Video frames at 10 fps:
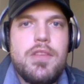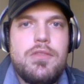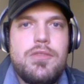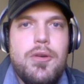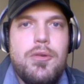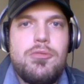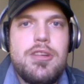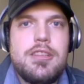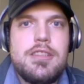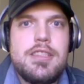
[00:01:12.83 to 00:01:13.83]

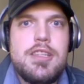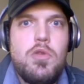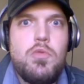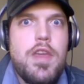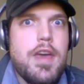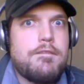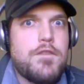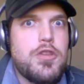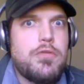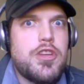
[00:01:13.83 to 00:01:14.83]
So, without further